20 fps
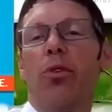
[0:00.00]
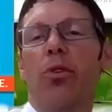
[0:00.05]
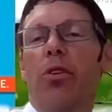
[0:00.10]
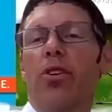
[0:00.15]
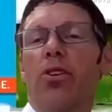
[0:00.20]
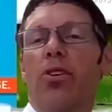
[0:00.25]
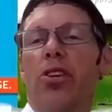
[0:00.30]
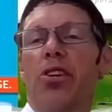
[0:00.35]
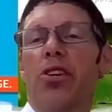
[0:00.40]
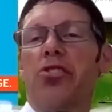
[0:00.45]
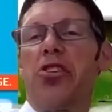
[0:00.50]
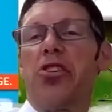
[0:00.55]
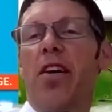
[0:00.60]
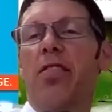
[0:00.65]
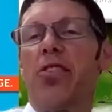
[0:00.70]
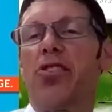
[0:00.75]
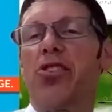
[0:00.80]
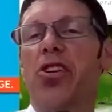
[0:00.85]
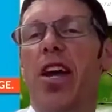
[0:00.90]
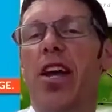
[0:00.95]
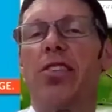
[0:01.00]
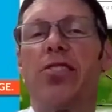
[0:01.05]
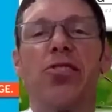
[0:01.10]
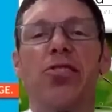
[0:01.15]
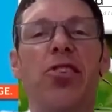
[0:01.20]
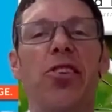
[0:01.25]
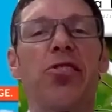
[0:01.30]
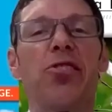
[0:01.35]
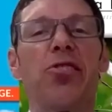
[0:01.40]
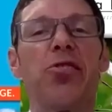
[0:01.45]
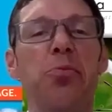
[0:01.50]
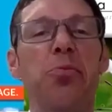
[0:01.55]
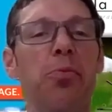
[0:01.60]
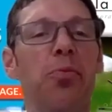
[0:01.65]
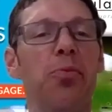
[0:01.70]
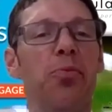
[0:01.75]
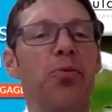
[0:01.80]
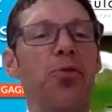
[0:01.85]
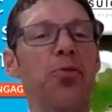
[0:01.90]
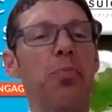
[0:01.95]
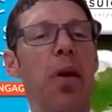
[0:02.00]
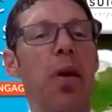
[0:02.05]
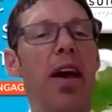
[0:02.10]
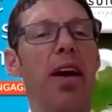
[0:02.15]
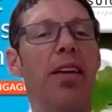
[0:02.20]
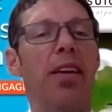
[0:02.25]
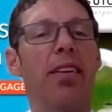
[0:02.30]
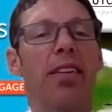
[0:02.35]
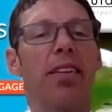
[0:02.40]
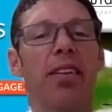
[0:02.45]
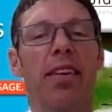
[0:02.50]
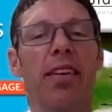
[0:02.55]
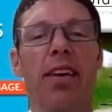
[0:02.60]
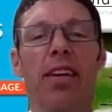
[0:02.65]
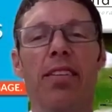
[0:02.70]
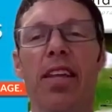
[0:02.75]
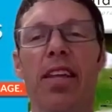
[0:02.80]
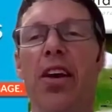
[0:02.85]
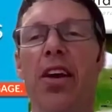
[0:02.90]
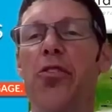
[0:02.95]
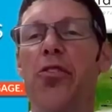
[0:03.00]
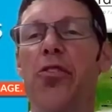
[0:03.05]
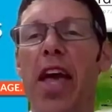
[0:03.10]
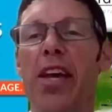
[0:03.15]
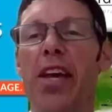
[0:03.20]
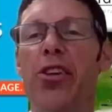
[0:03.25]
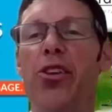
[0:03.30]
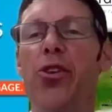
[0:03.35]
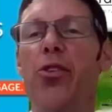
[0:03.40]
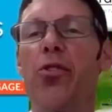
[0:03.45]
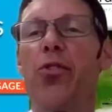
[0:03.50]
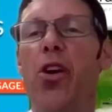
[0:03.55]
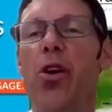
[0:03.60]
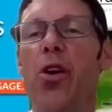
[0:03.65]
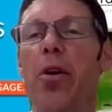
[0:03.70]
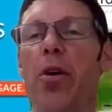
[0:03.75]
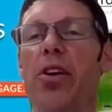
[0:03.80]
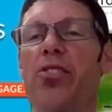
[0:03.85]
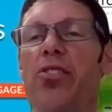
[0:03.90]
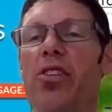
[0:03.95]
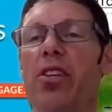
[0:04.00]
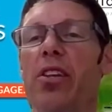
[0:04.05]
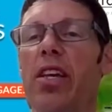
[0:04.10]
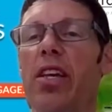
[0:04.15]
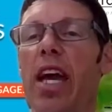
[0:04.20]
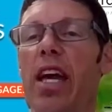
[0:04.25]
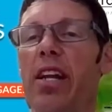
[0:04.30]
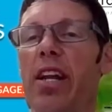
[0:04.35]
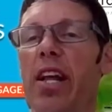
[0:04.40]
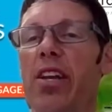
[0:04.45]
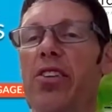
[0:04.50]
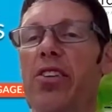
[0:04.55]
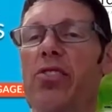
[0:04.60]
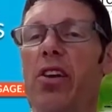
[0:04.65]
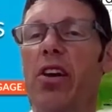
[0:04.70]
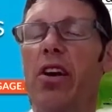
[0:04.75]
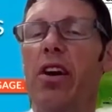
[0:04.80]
You'll each have a chance to expand later. Thank you very much. Candidates,